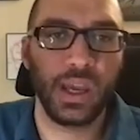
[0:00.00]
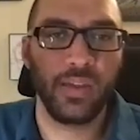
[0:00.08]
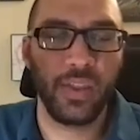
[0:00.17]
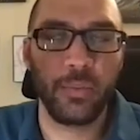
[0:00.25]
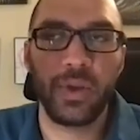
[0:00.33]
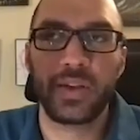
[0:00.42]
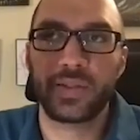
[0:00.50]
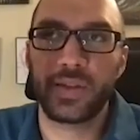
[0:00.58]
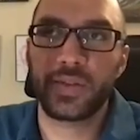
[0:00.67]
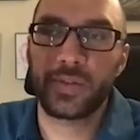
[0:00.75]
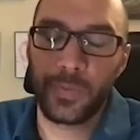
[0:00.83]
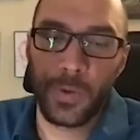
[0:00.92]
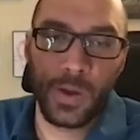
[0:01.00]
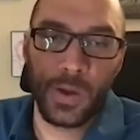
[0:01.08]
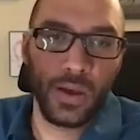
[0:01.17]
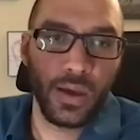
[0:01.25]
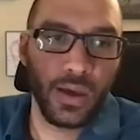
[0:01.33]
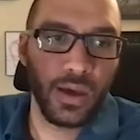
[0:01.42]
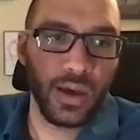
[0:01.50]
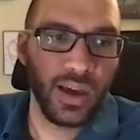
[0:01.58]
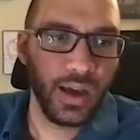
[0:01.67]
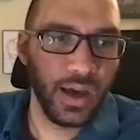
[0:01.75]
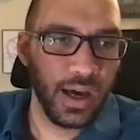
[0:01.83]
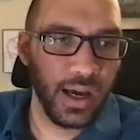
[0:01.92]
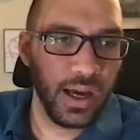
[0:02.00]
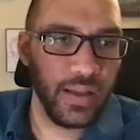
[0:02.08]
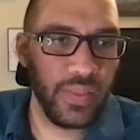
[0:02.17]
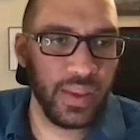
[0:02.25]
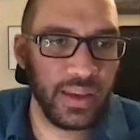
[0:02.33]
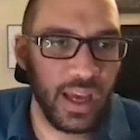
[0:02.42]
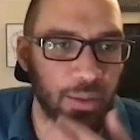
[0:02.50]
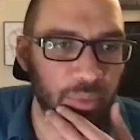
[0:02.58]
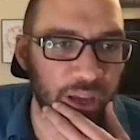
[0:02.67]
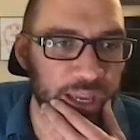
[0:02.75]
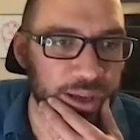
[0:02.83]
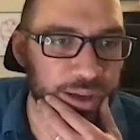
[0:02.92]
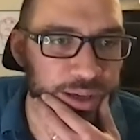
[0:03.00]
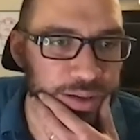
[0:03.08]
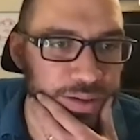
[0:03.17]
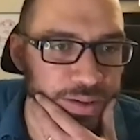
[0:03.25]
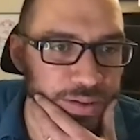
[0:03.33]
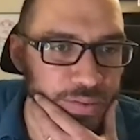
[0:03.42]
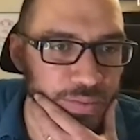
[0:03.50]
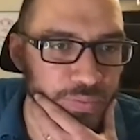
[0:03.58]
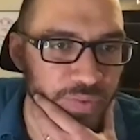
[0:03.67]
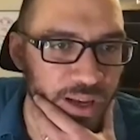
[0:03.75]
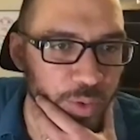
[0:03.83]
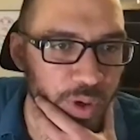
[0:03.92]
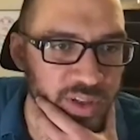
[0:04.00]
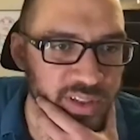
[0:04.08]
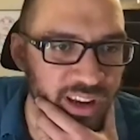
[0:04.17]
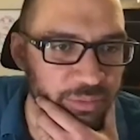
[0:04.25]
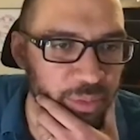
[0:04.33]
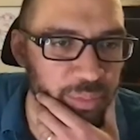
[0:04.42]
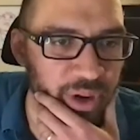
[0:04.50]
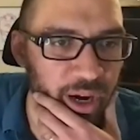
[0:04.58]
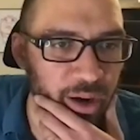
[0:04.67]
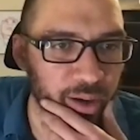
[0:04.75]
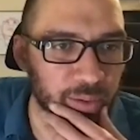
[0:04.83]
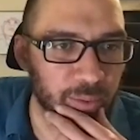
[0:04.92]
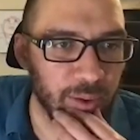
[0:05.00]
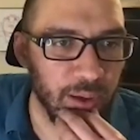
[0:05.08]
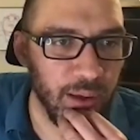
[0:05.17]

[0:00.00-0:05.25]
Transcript: Yeah, that makes sense. Uh, then, kind of my uh, final question that I prepared.